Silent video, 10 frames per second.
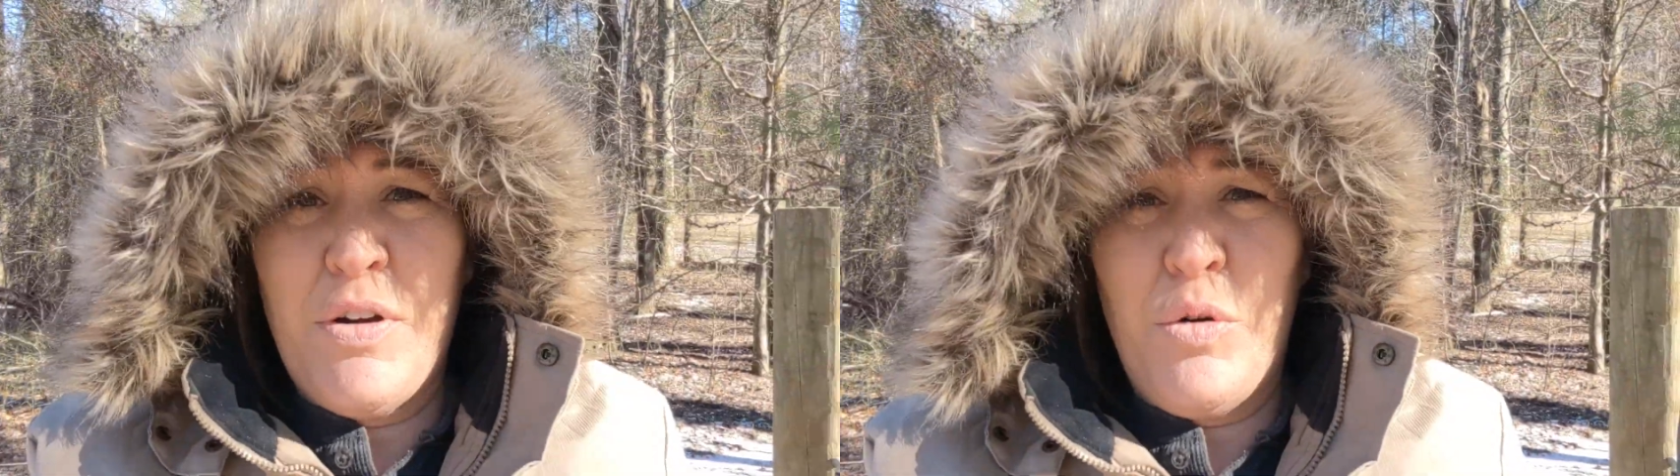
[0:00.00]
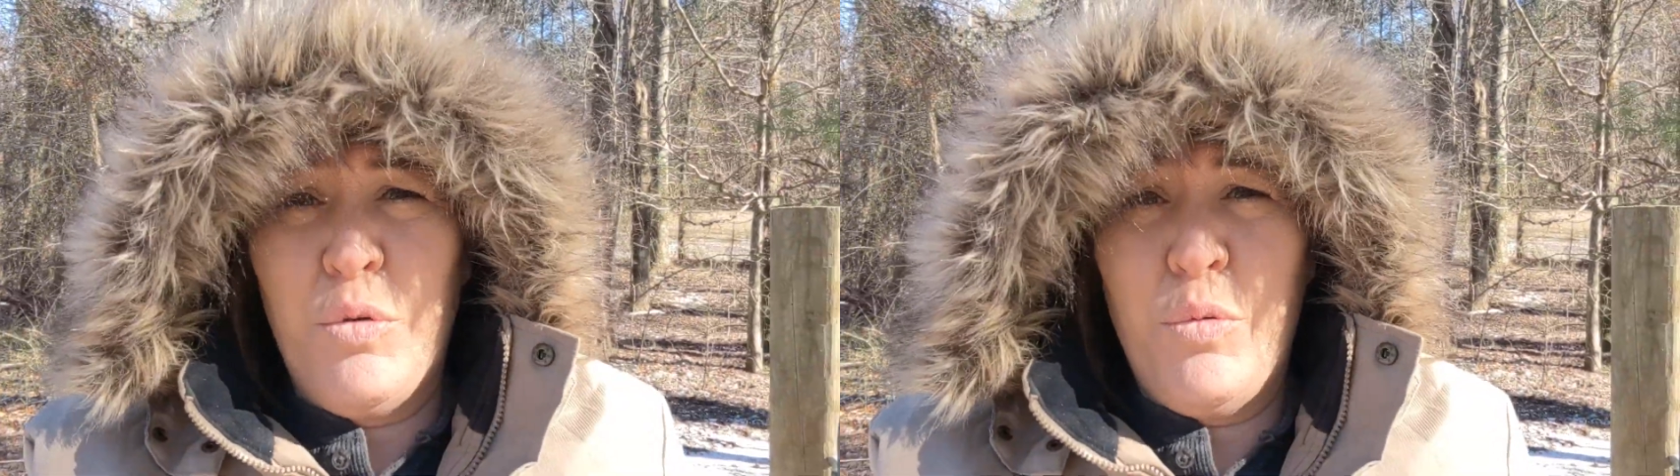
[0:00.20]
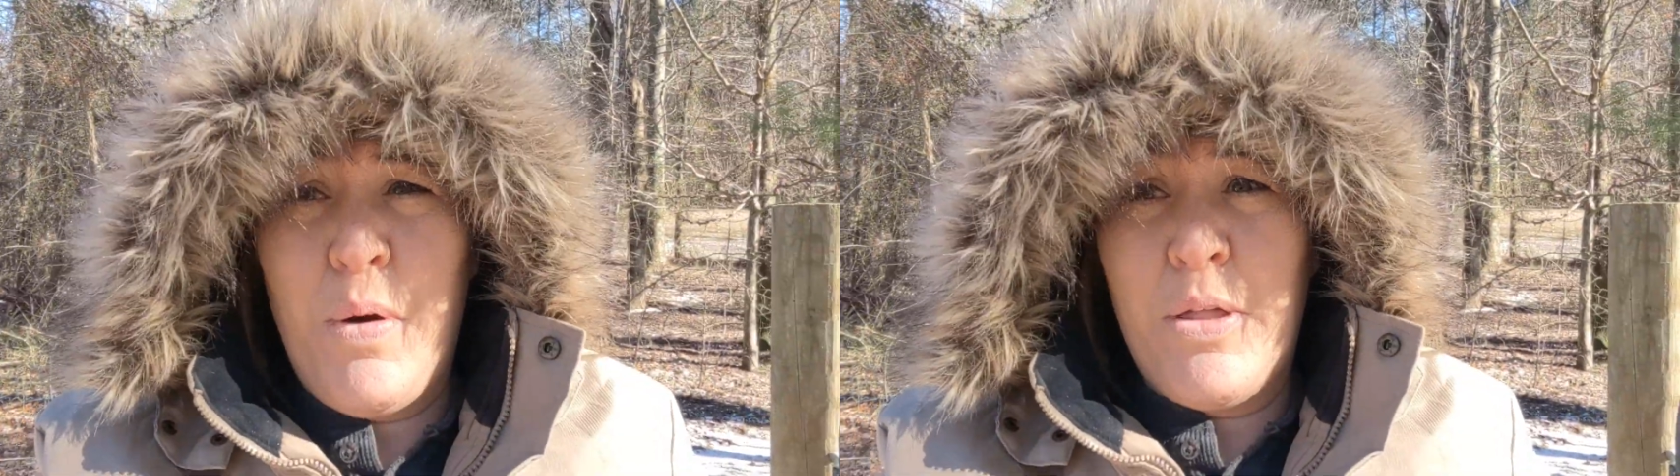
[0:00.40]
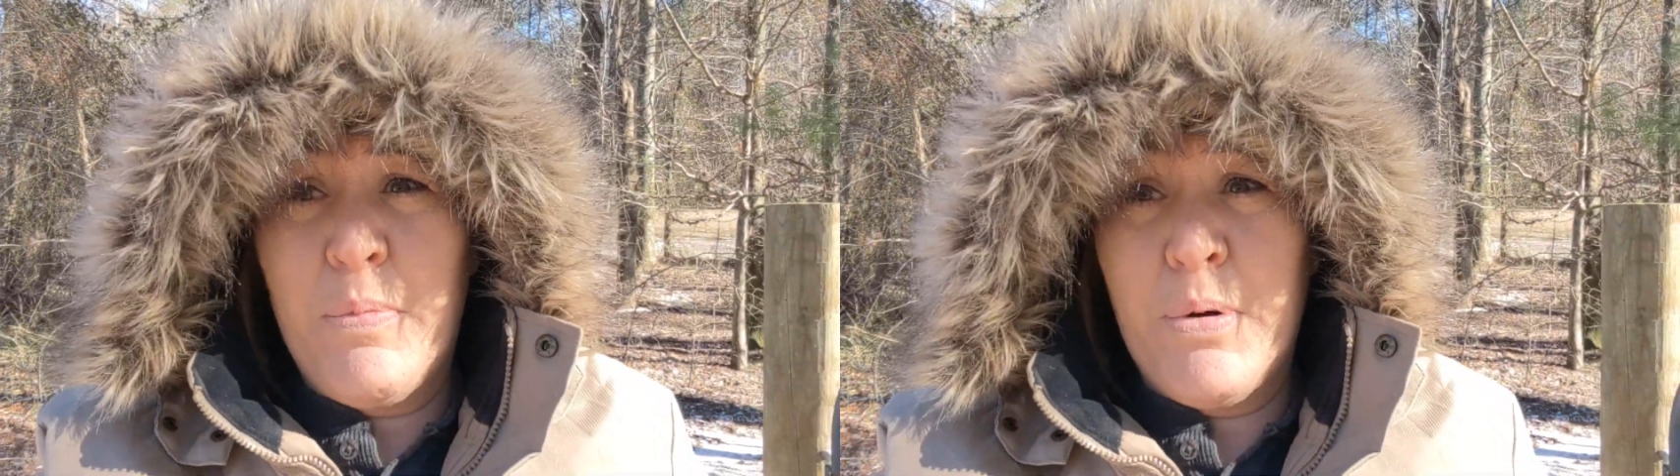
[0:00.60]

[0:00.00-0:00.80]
cold weather